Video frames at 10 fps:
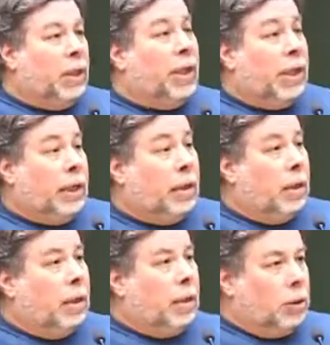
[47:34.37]
You need
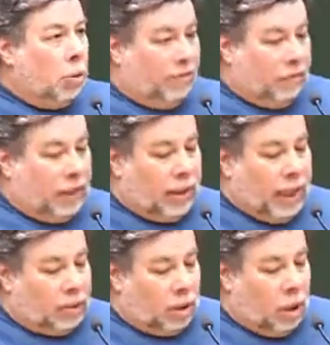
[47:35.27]

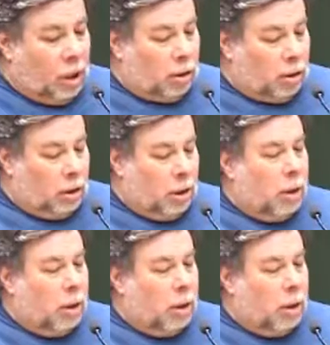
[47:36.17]
$250,000.